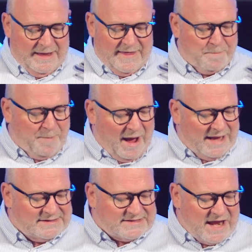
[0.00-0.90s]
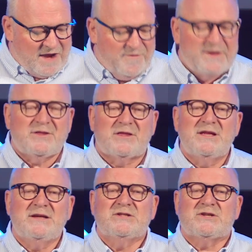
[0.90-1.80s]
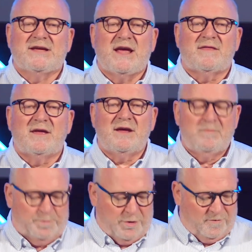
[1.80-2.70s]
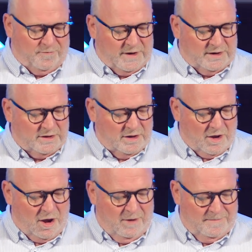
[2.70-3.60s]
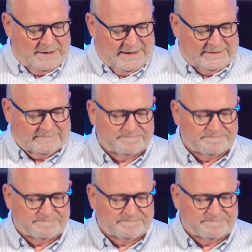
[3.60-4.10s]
that binds everything together in perfect harmony.